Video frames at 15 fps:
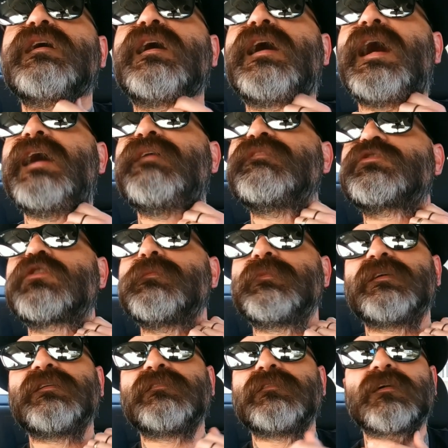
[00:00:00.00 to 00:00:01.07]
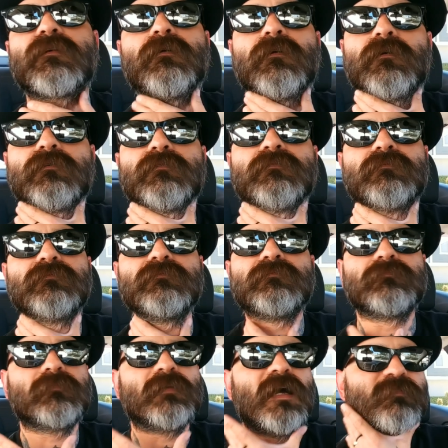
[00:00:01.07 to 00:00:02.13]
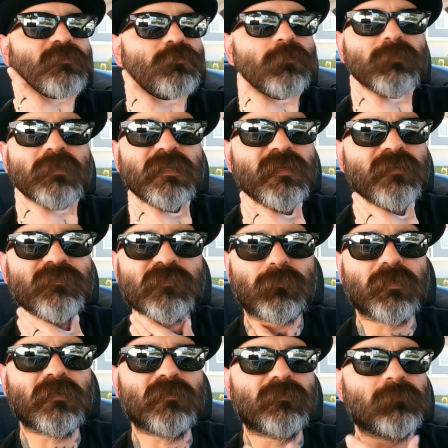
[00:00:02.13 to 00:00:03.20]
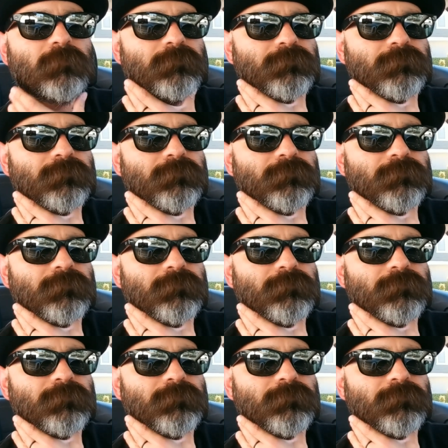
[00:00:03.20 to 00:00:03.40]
haven't trimmed it at all. I haven't trimmed any of this beard.